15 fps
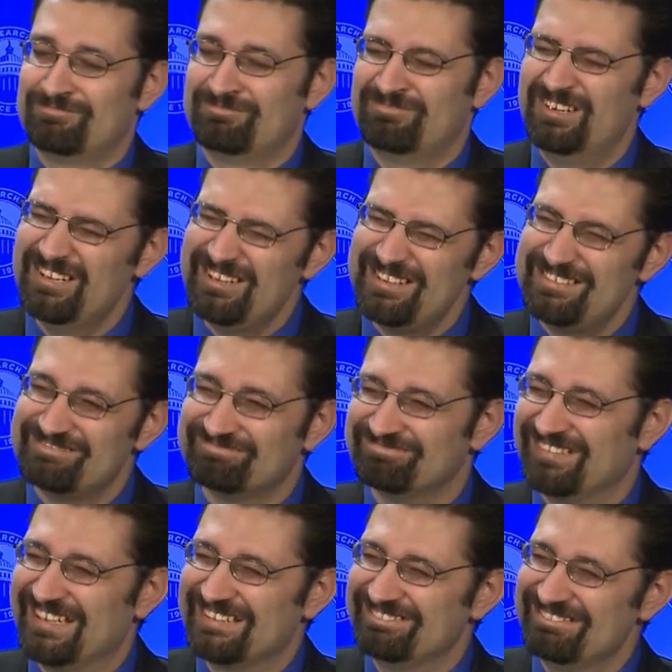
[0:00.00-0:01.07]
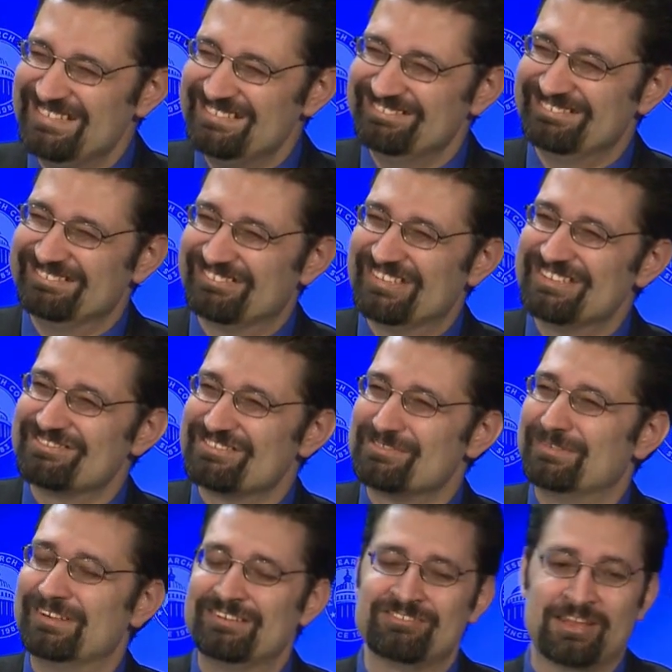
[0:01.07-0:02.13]
really? Like, I don't think she
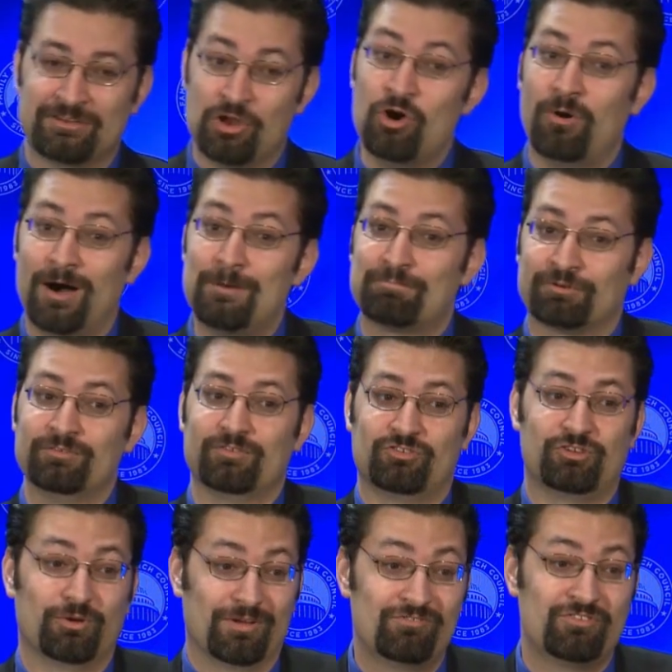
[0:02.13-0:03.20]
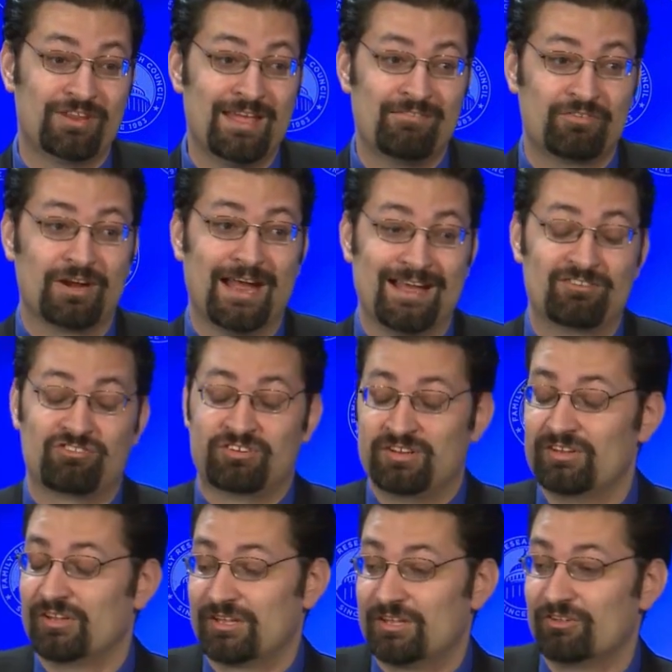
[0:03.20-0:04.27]
would. He's like, no, I'll prove it to you. If she ever
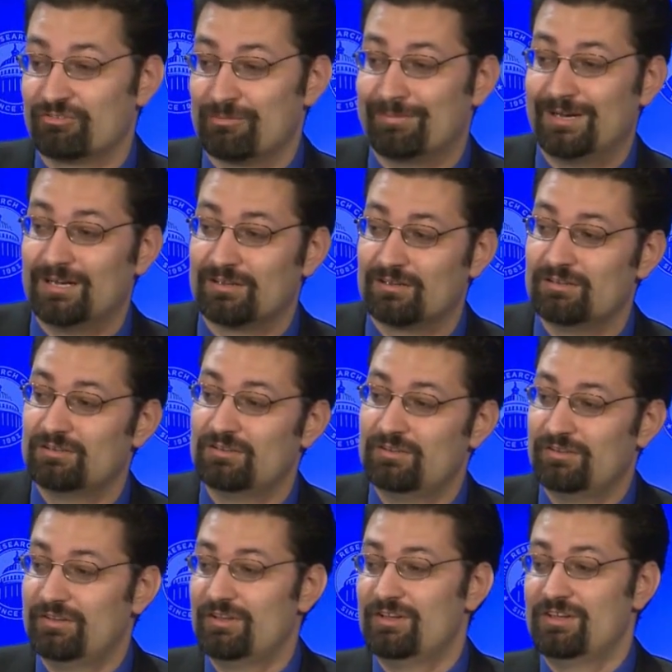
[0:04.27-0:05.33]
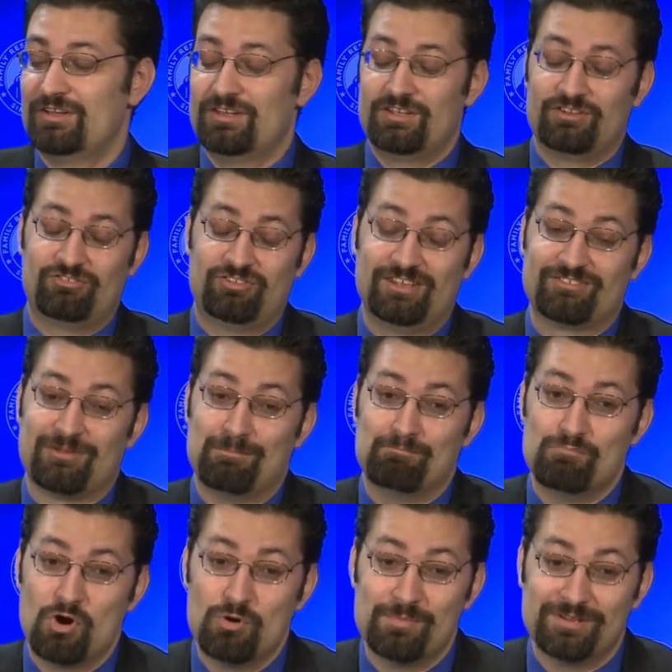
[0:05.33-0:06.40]
accidentally kills a bug, she has a
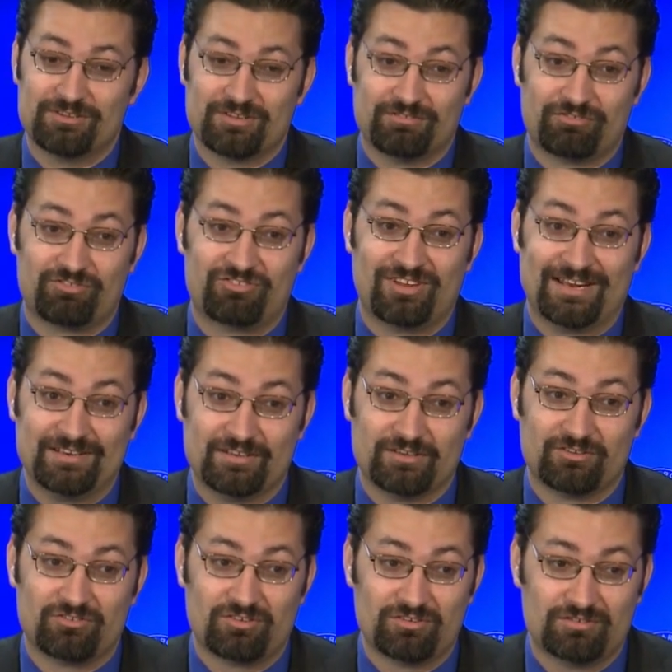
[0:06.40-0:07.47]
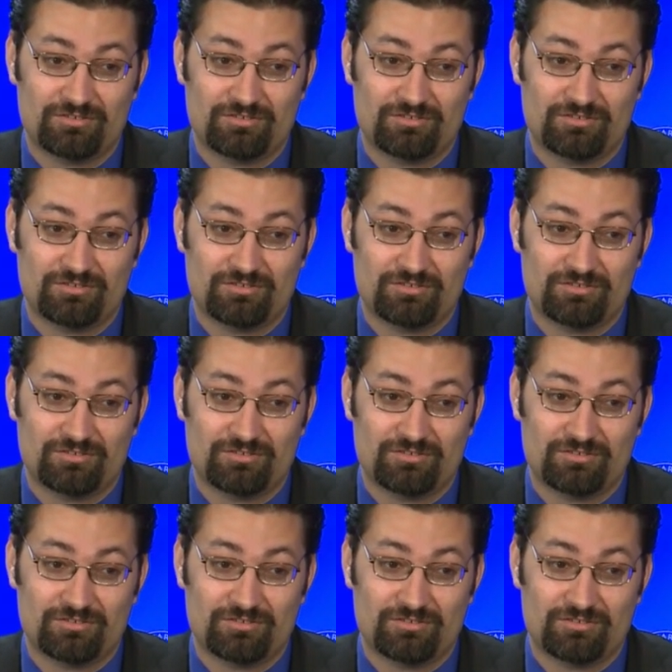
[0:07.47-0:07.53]
moment of silence.